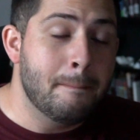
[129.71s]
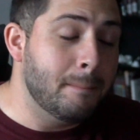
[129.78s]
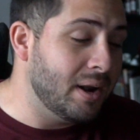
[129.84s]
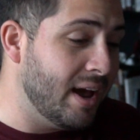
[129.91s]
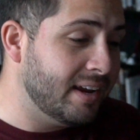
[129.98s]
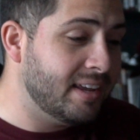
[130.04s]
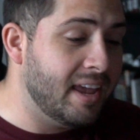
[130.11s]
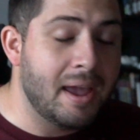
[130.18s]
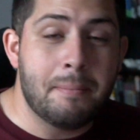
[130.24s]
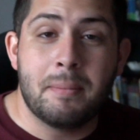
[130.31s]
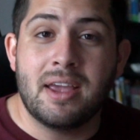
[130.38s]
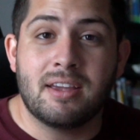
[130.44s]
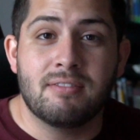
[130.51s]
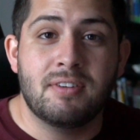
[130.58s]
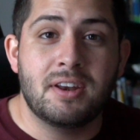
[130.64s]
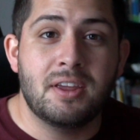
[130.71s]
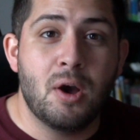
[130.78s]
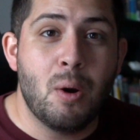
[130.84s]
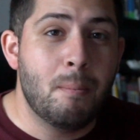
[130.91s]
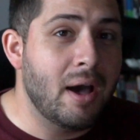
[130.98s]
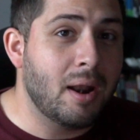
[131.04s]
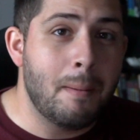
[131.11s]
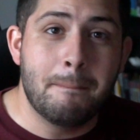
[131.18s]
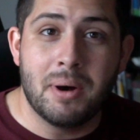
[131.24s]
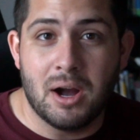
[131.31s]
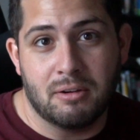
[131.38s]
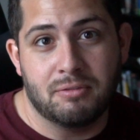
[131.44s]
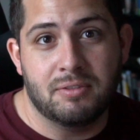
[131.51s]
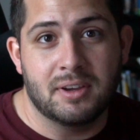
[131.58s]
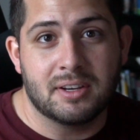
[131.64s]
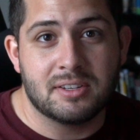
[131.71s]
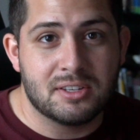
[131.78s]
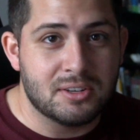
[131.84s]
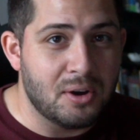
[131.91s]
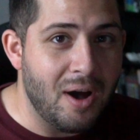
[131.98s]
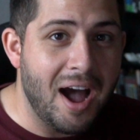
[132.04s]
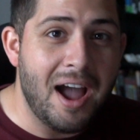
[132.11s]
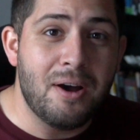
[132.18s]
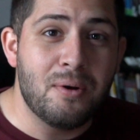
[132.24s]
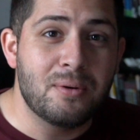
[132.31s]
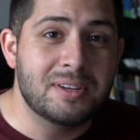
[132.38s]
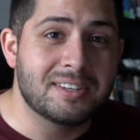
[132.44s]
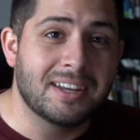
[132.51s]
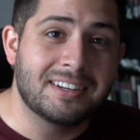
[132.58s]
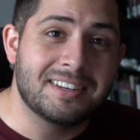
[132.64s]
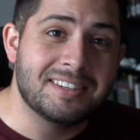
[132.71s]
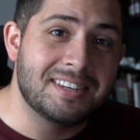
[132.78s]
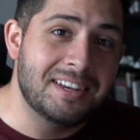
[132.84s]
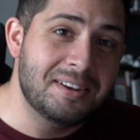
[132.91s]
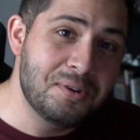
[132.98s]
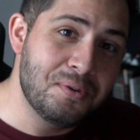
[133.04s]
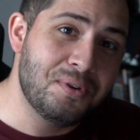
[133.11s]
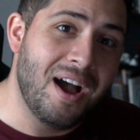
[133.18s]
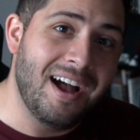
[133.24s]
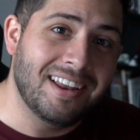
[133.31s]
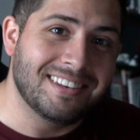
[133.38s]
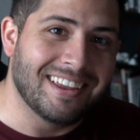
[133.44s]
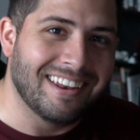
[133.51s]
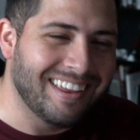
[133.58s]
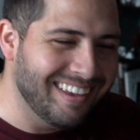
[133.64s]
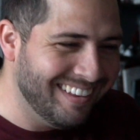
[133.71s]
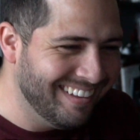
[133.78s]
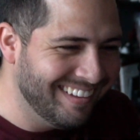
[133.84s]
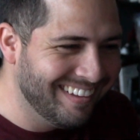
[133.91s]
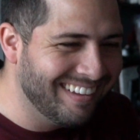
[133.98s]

But I can't make a video about a bug fix, so I always like to see new content.